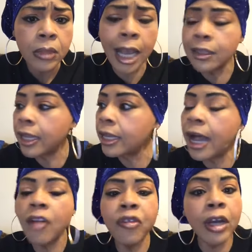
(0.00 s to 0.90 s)
I thank
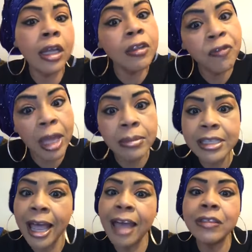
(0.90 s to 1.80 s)
God for the other families
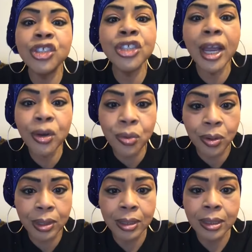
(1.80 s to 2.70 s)
I have to check
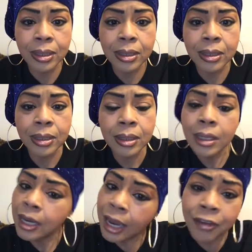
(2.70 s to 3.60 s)
on
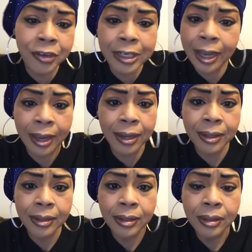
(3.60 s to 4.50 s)
every day.
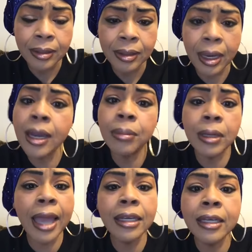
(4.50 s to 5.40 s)
And I'm
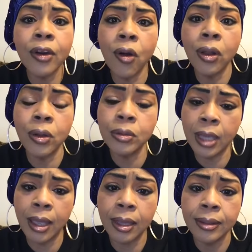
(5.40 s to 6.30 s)
glad that they're all
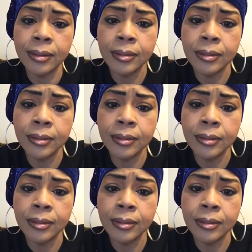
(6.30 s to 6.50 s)
okay.